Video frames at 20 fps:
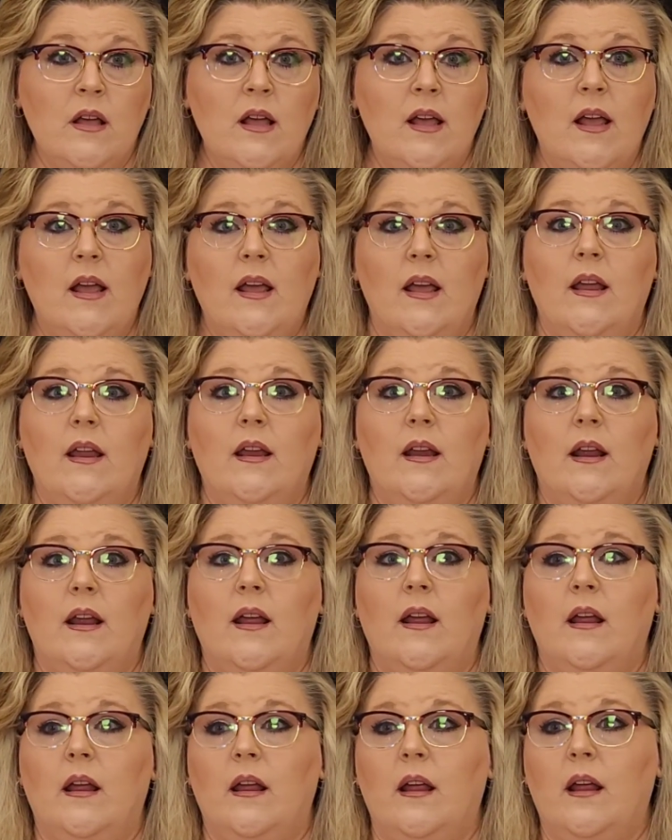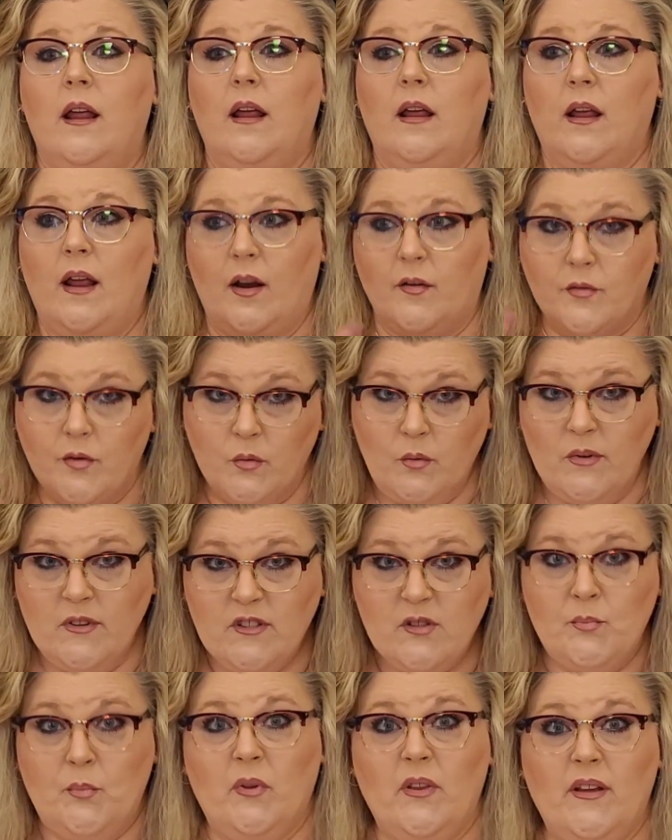in
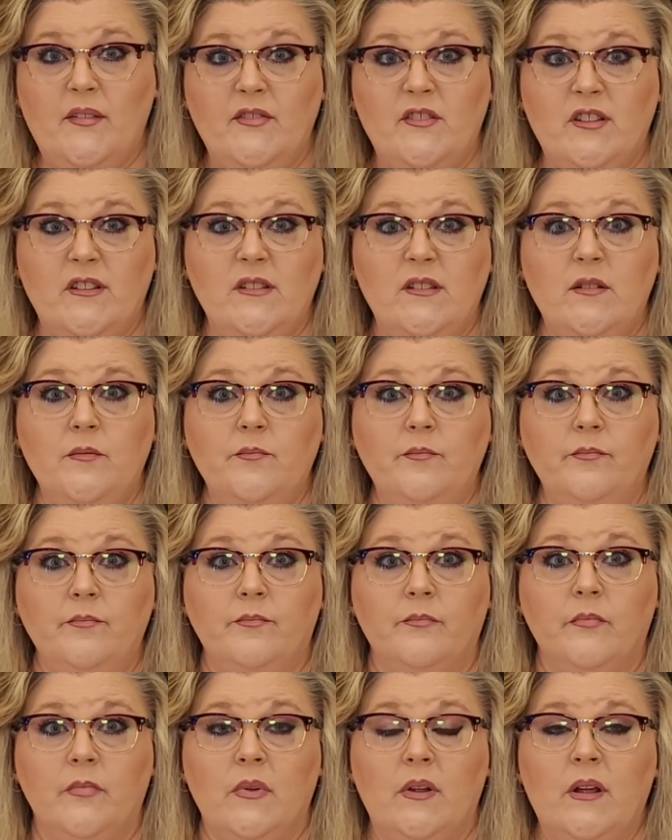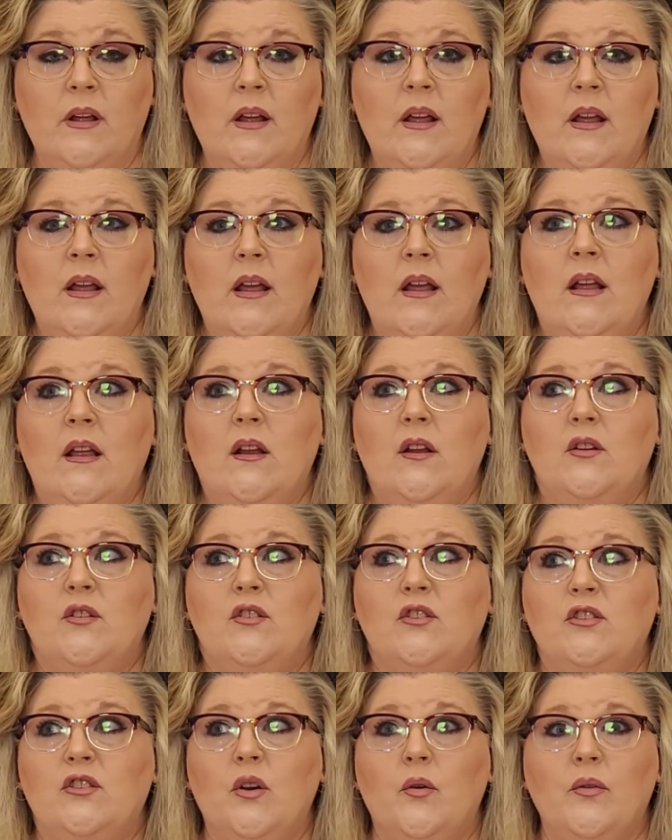everyone's belief system
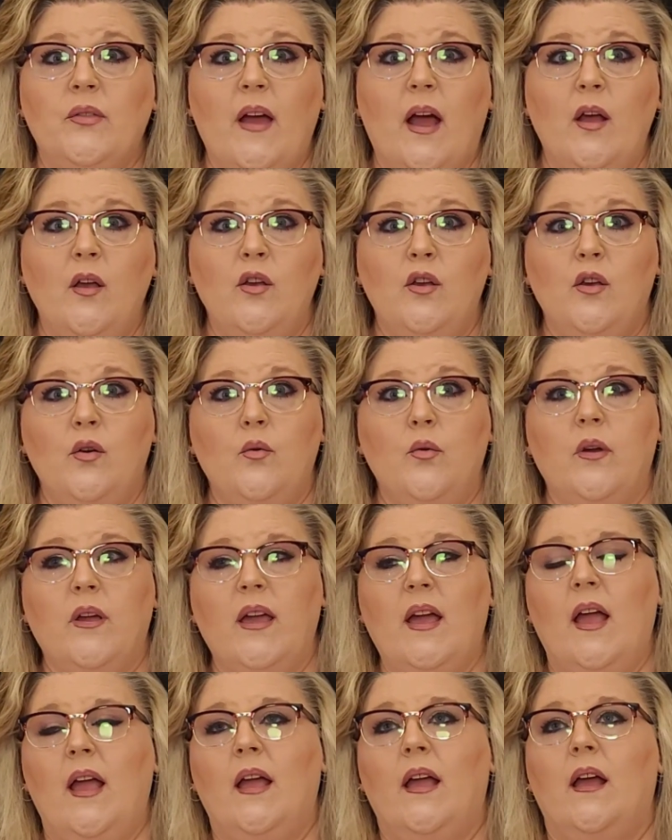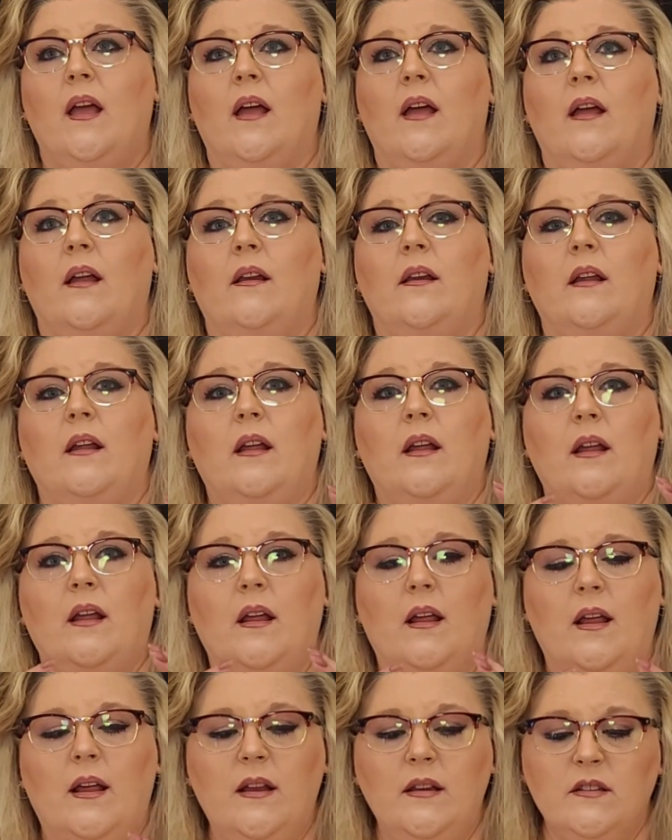so that you can
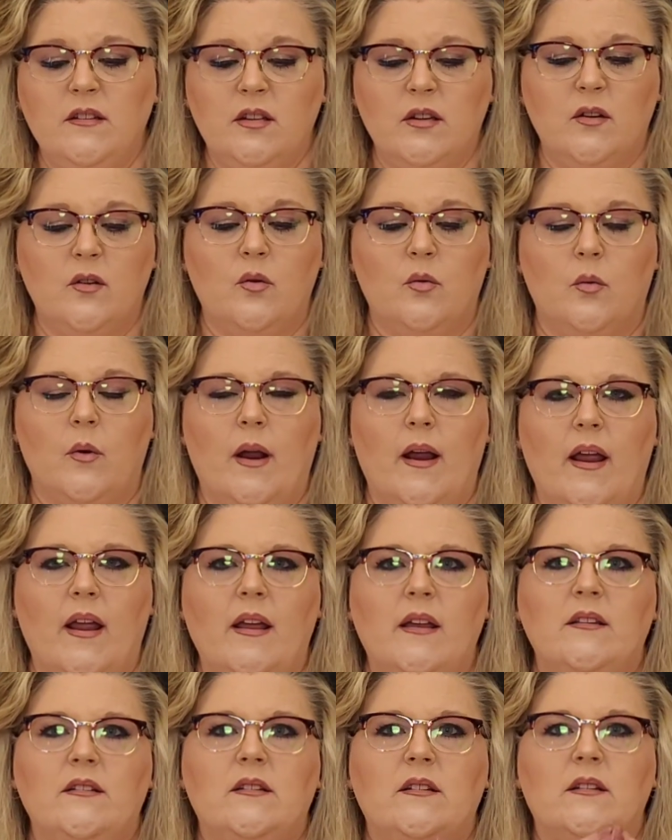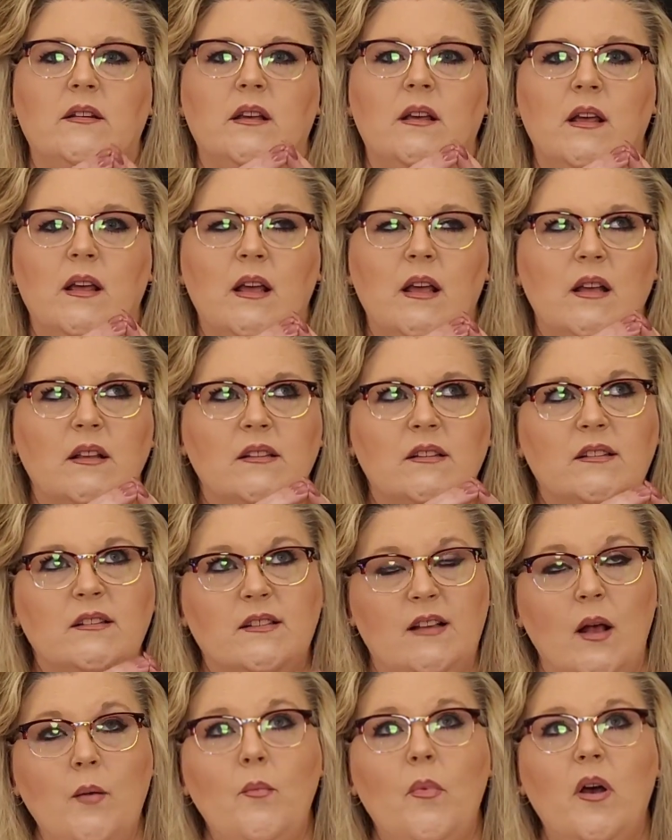integrate
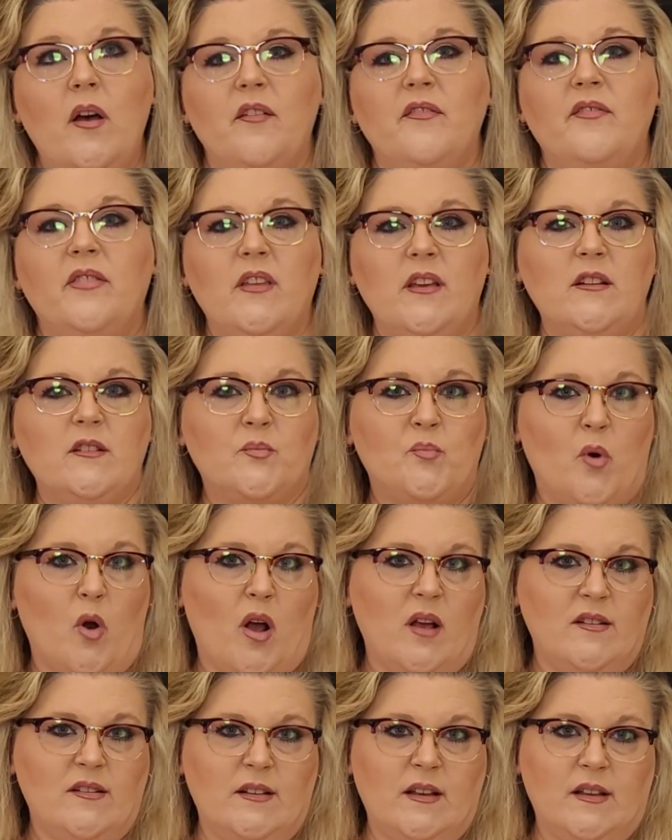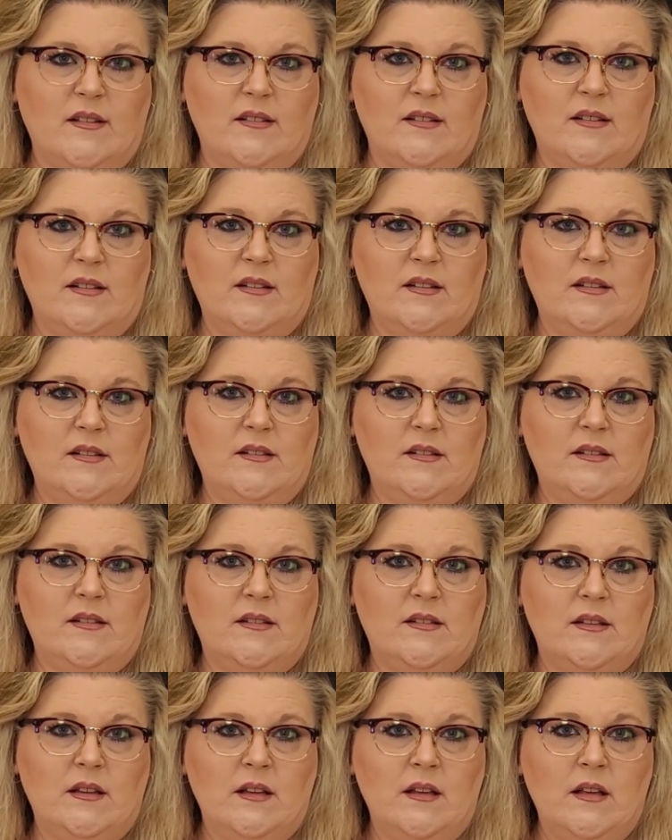some of these
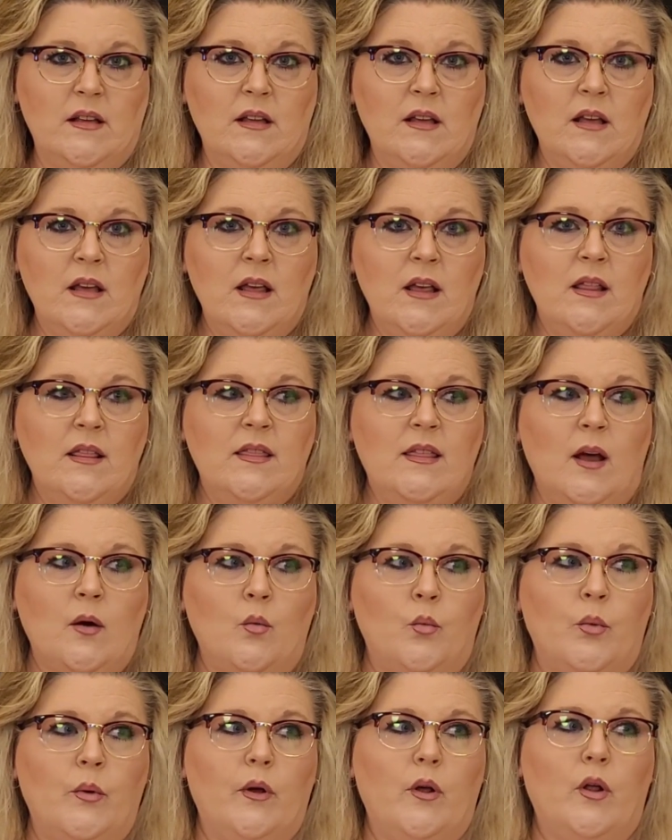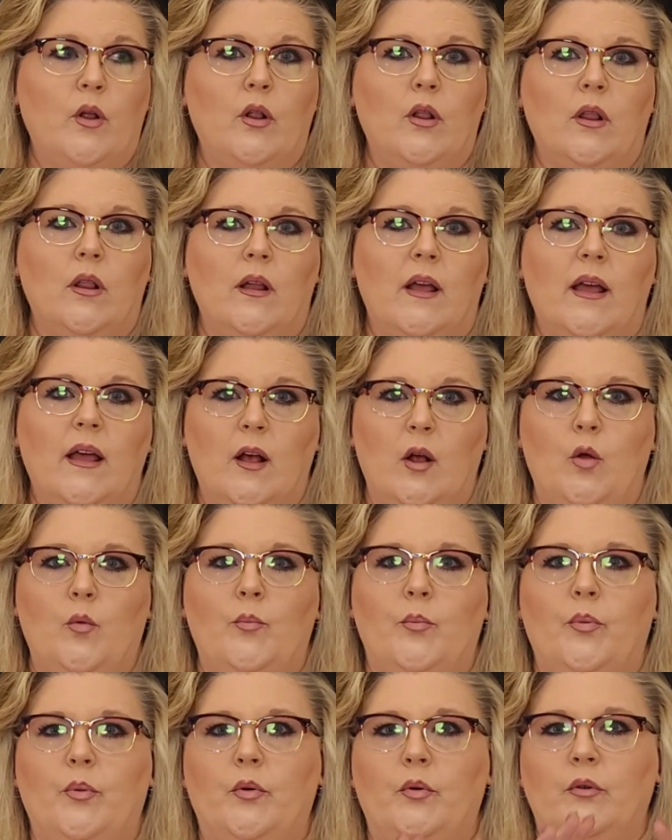processes that will
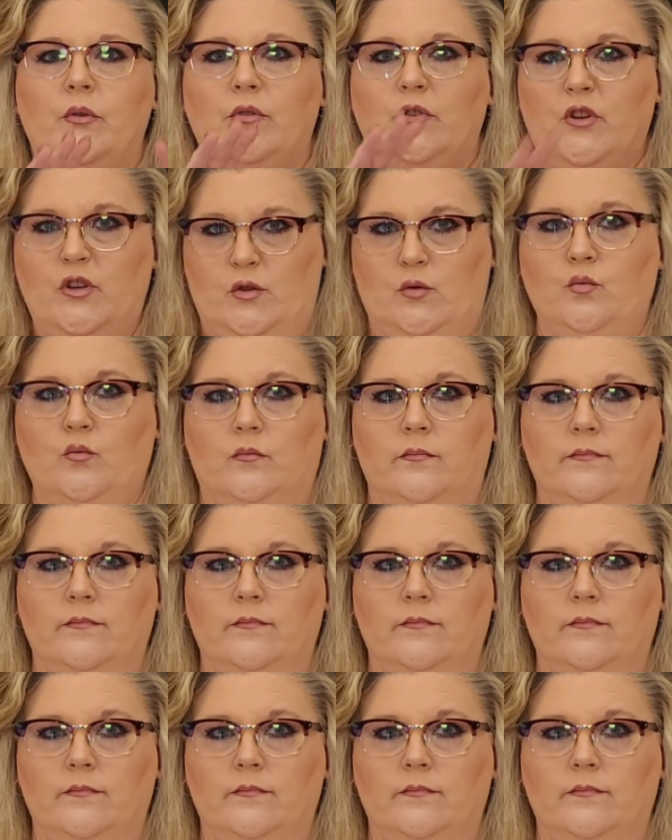help you.